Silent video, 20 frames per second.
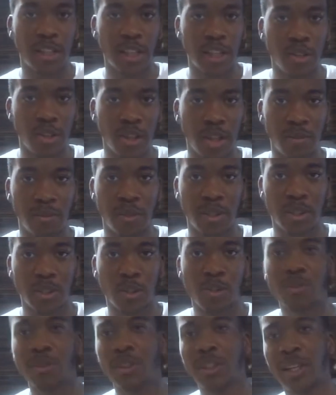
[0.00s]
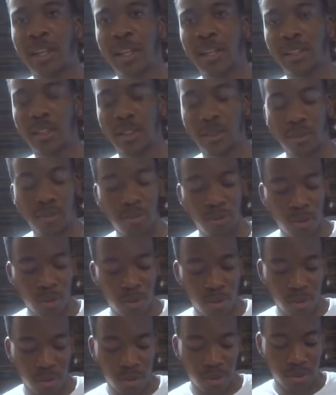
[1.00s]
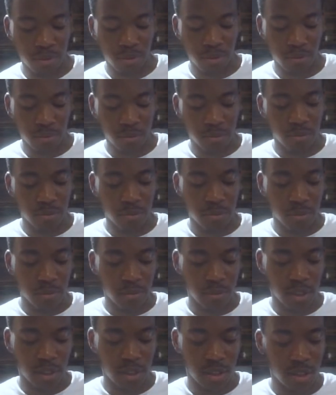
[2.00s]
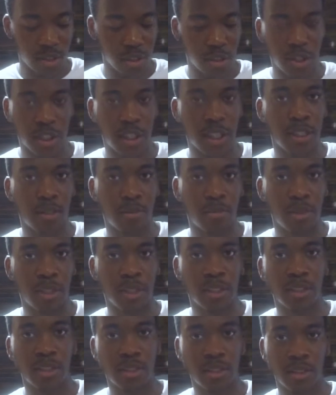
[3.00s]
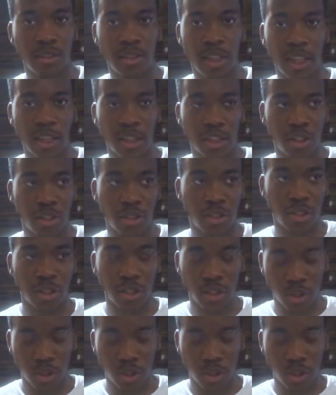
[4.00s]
that you leave it overnight for you to get the best texture, because